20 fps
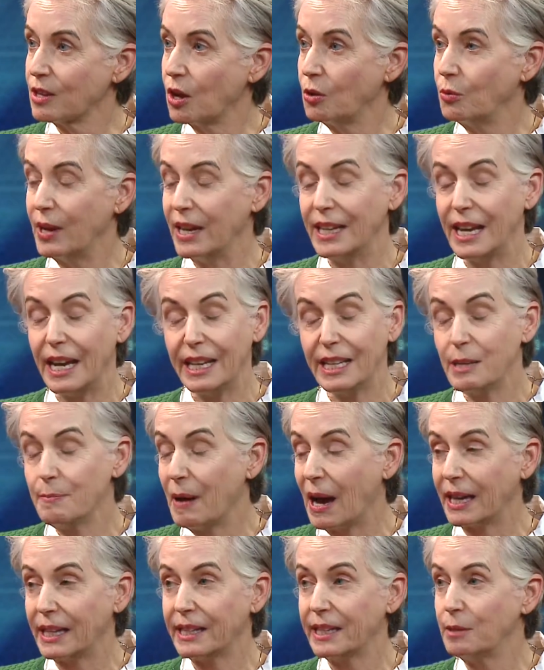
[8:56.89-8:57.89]
So, and
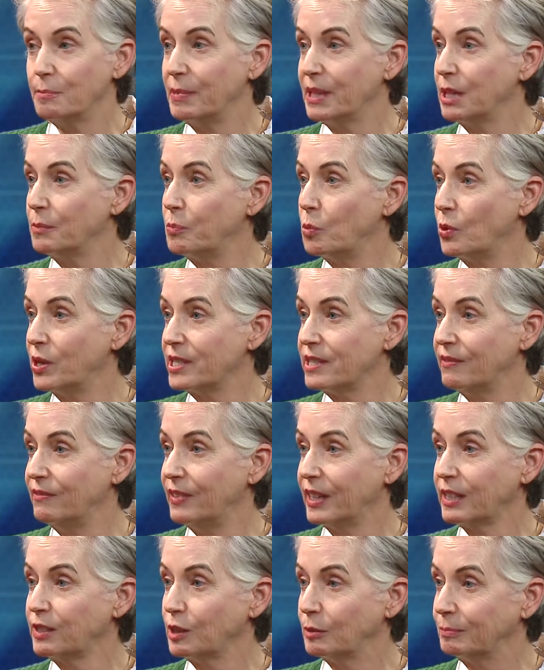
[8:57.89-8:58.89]
anybody can be a poison
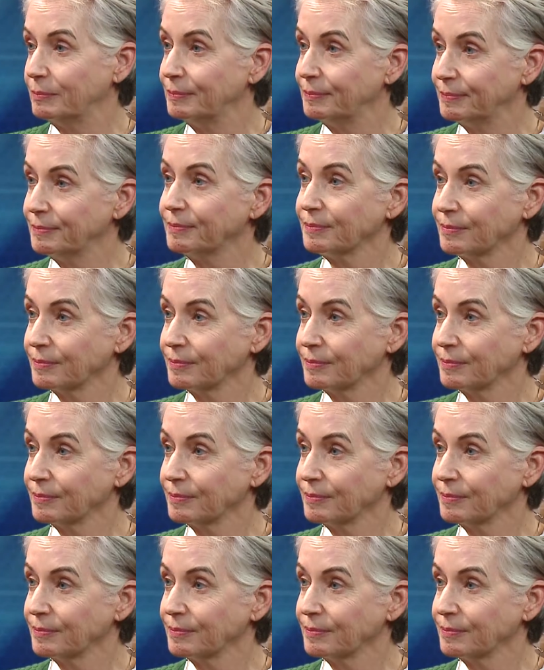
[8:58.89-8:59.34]
victim.